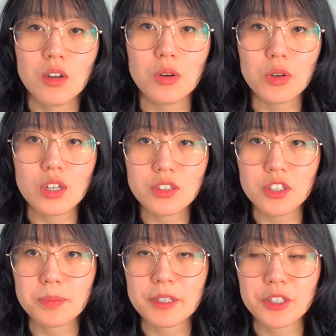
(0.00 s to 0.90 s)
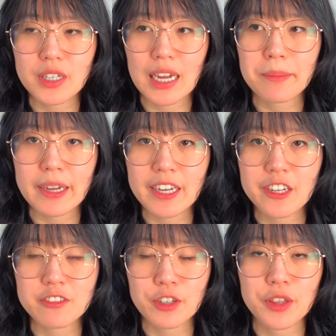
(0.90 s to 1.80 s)
or also spend your time getting
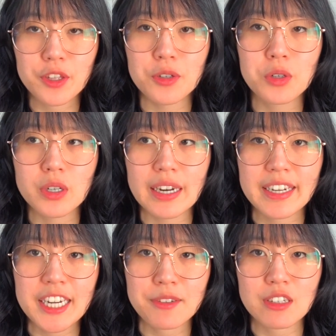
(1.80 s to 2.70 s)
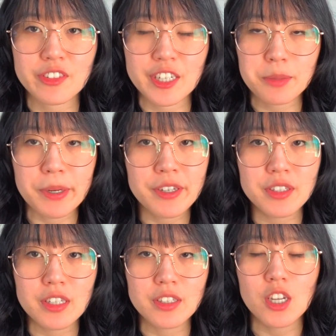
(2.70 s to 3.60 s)
your foot in the door and getting relevant
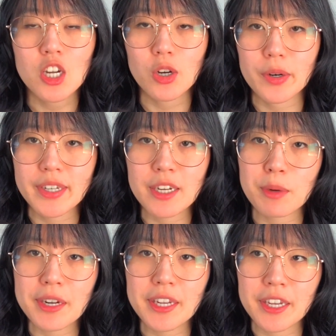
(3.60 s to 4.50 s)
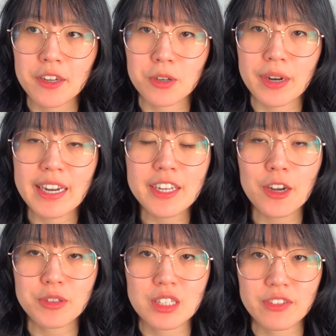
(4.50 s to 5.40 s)
experiences or networking or any
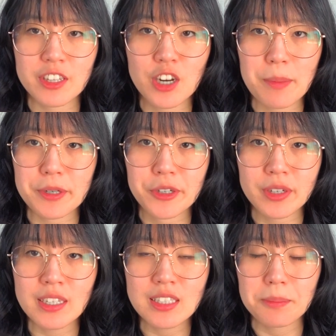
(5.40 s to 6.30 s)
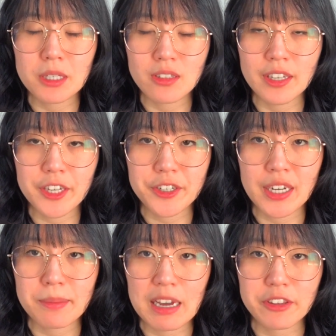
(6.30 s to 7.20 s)
host of other opportunities that basically get your
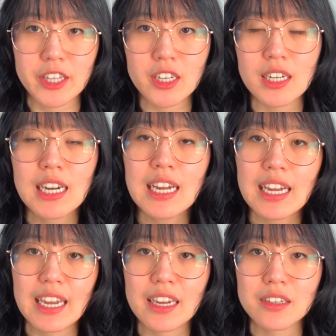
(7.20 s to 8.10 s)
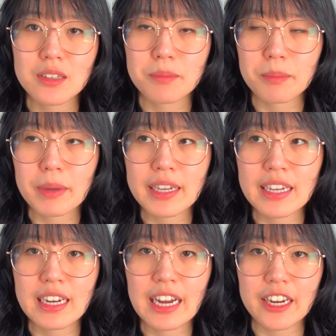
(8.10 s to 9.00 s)
name out there and make
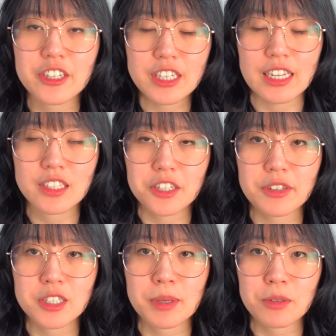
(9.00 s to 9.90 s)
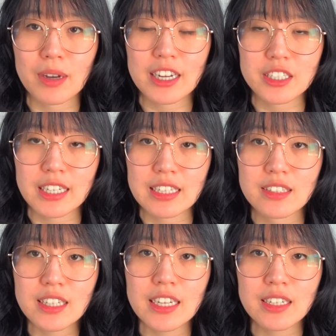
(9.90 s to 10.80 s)
it a higher chance that your resume will actually get
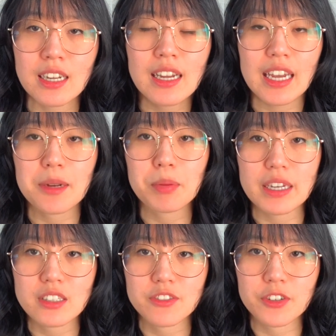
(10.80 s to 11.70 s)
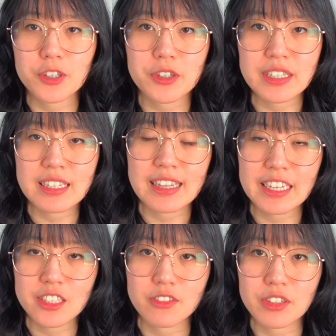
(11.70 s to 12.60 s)
seen and placed further into the
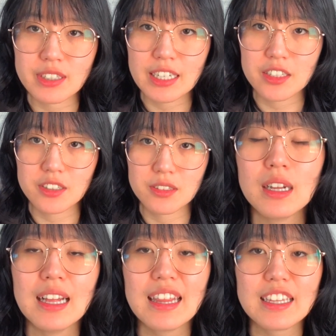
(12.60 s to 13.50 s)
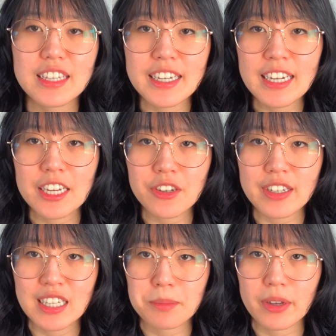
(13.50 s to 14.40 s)
interview stages. The second
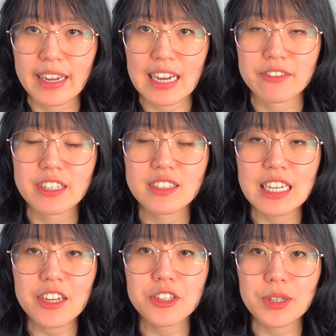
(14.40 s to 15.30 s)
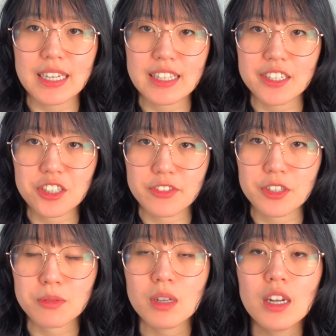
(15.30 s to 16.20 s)
counterexample I have is say you do get the
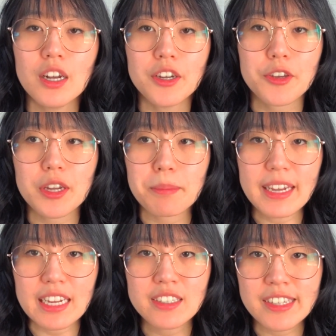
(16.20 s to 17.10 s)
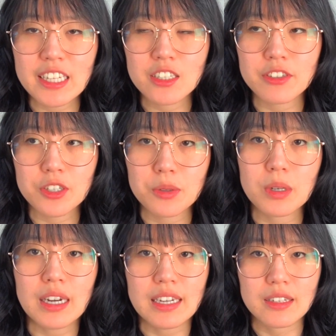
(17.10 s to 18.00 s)
interview. You can make it into the interview,
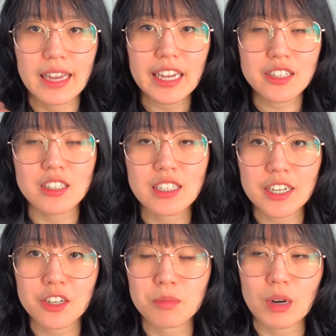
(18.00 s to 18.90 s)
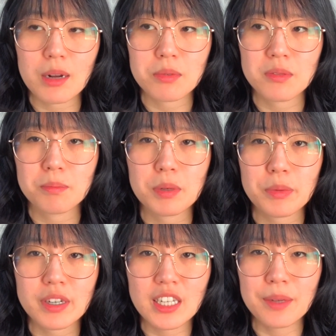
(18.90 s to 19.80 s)
ace the technical problem, but
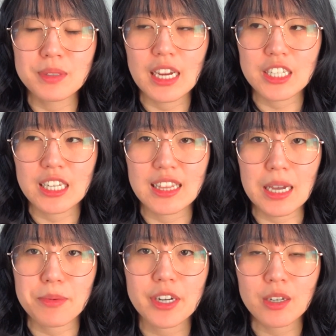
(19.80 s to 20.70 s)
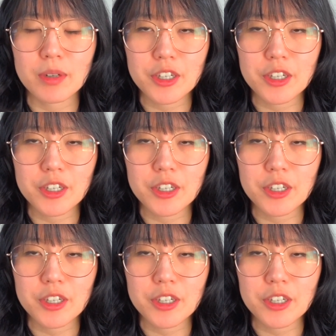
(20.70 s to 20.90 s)
when it comes to actually elaborating what